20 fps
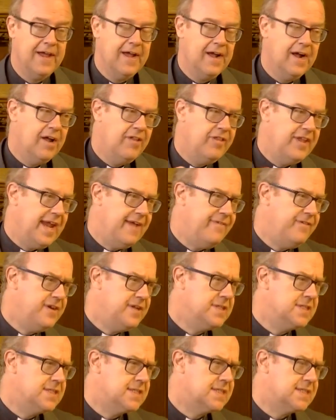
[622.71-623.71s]
And the
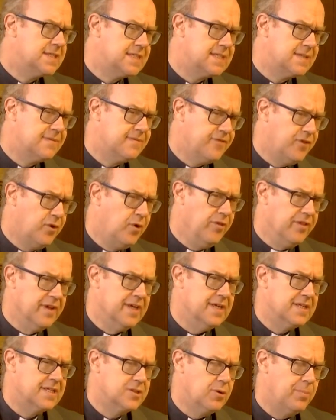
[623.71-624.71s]
evidence for
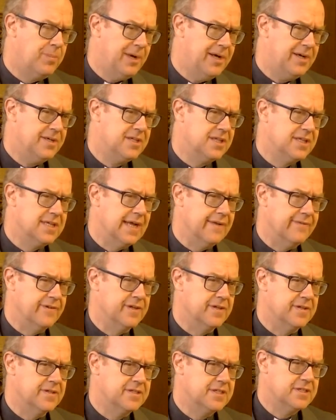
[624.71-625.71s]
this, or part of the
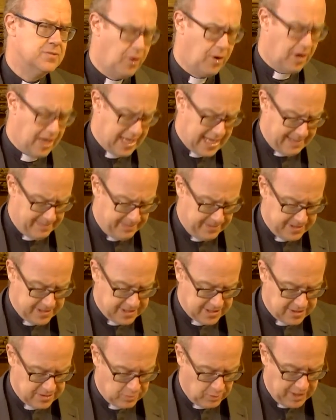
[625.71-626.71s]
evidence, is what happened
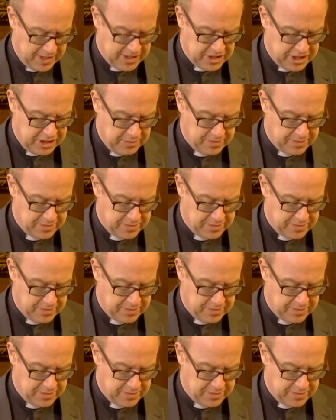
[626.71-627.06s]
when she was